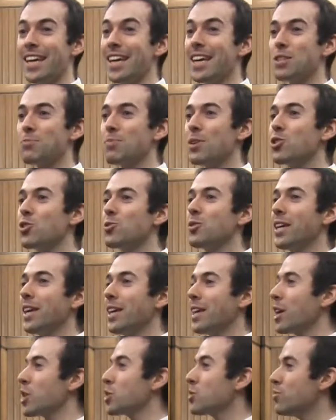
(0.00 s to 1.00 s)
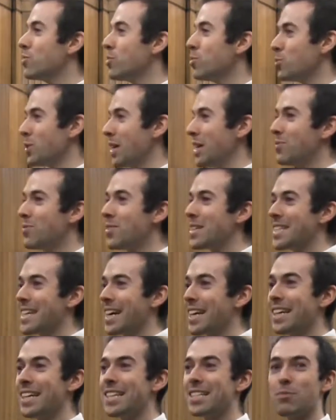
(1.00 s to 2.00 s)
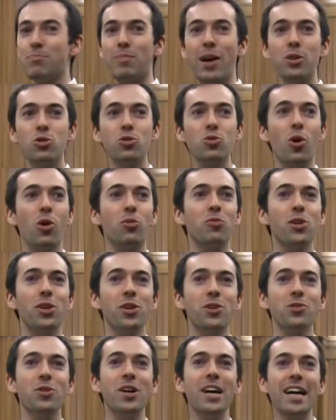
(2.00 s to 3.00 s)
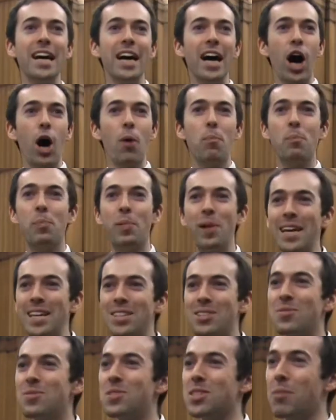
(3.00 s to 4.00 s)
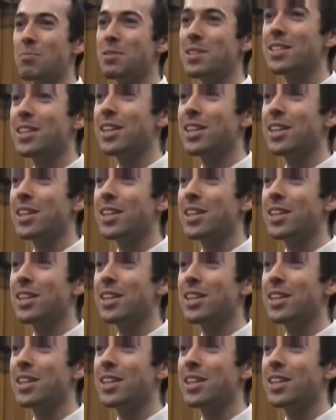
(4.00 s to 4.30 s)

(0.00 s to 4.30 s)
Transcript: he has mentioned he likes food. It feels like he's about to offer you a plate of something